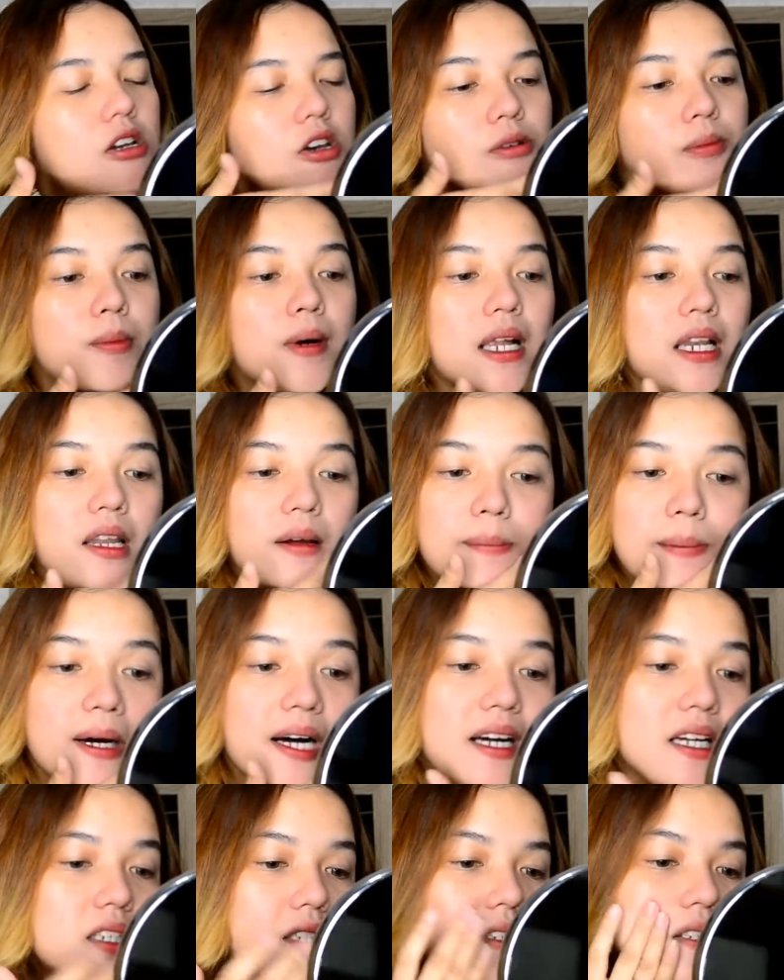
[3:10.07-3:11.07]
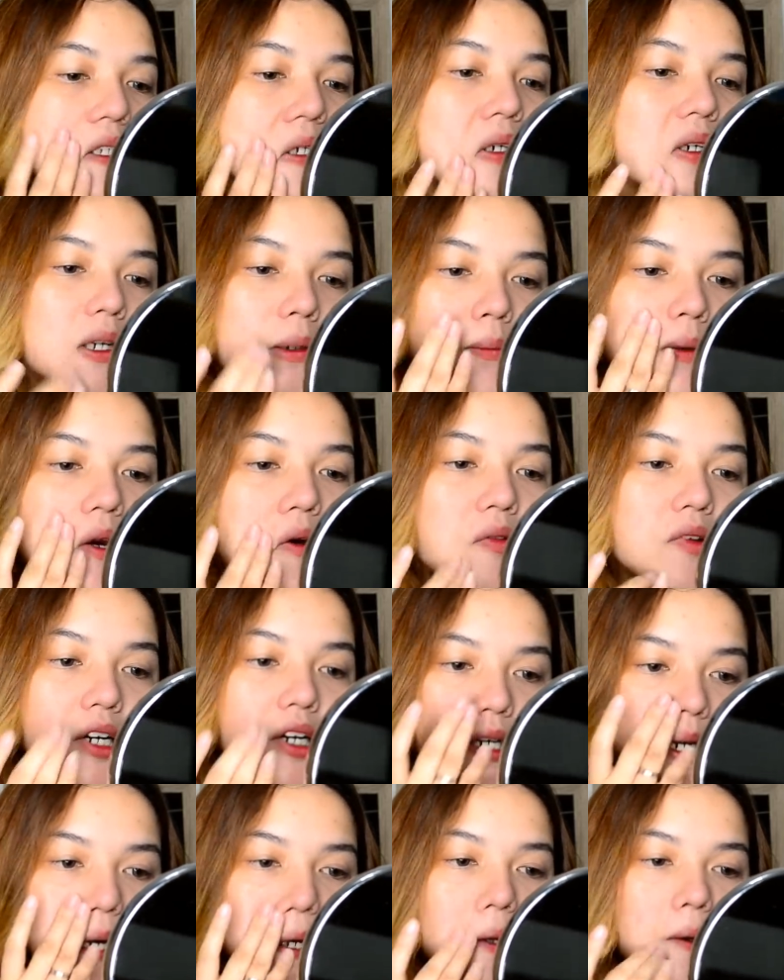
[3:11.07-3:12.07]
lumalabas or may
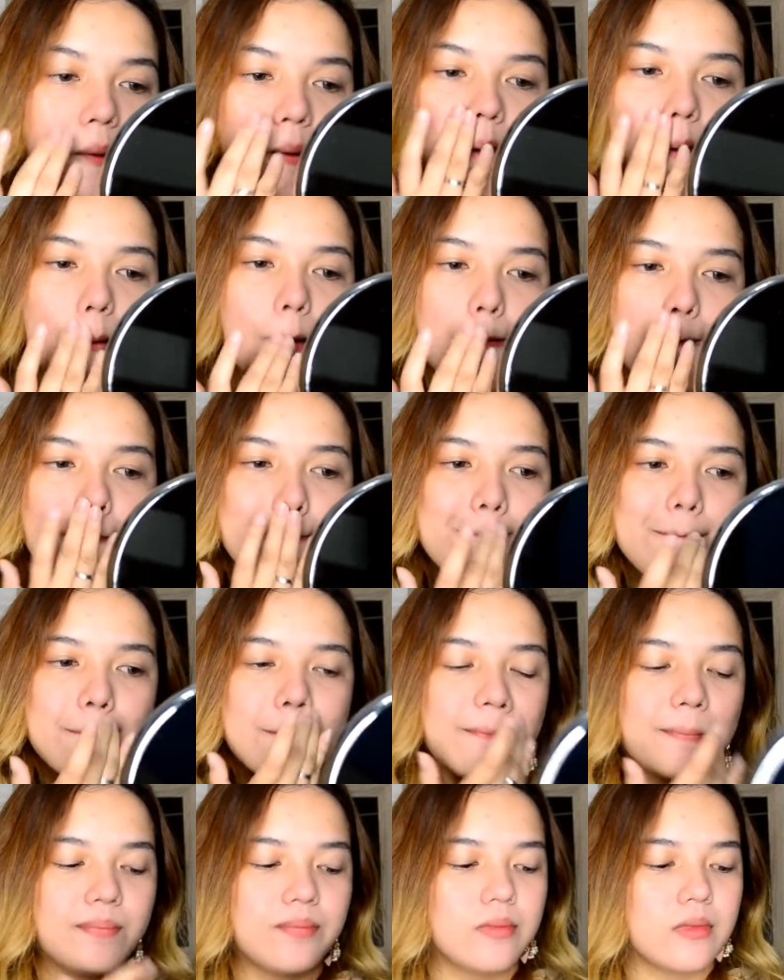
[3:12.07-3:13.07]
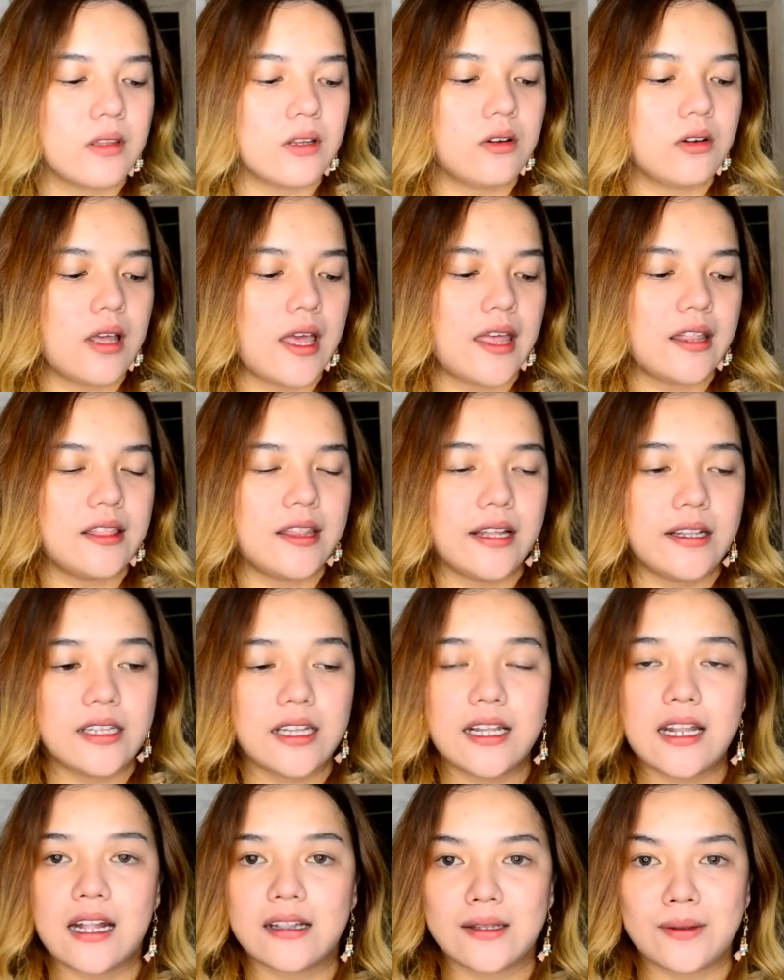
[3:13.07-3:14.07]
work kayo, and then,
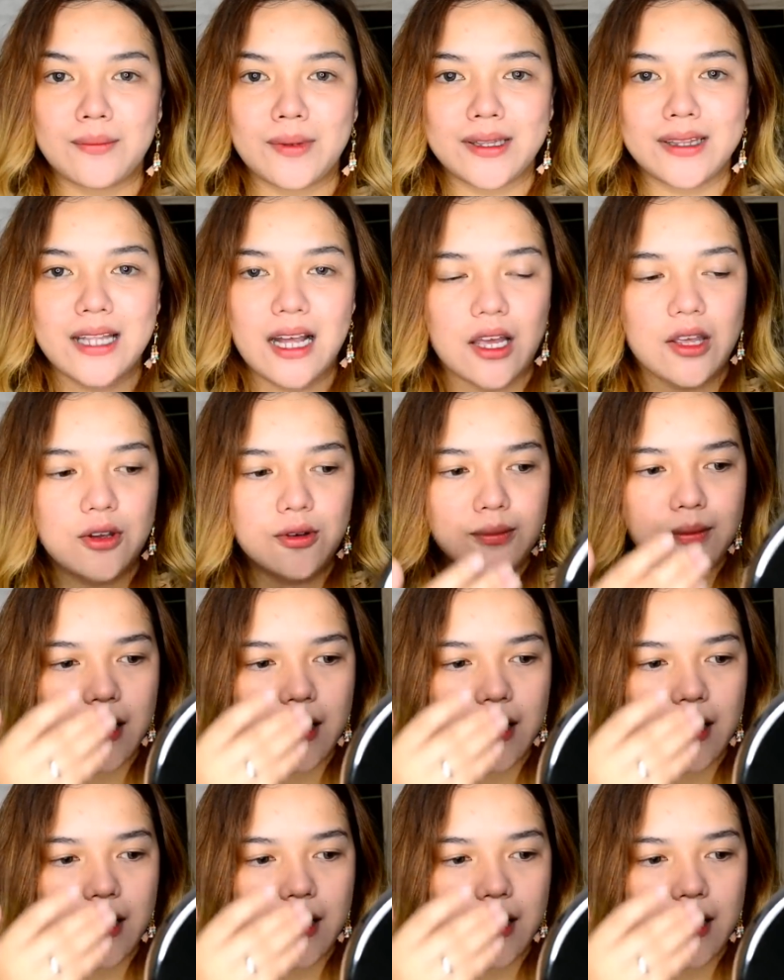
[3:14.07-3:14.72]
tinatamad na kayo